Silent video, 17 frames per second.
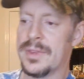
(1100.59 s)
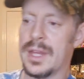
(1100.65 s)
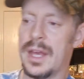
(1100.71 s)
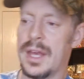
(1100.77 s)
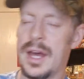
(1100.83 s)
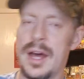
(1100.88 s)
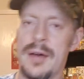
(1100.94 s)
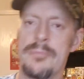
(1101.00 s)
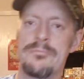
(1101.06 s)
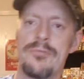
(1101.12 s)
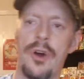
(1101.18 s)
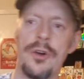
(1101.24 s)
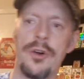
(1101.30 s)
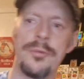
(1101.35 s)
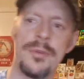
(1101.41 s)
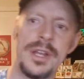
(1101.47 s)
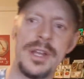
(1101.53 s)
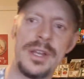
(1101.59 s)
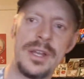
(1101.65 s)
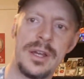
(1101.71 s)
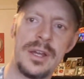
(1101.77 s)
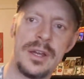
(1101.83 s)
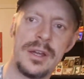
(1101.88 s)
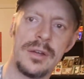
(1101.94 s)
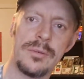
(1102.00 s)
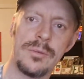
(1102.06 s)
Bowman
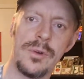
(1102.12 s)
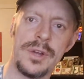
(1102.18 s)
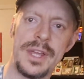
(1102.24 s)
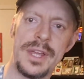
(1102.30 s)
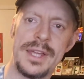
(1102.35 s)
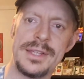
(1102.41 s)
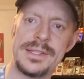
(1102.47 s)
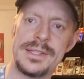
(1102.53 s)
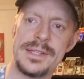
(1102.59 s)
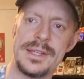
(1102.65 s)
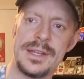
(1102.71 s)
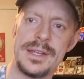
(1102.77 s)
rookies.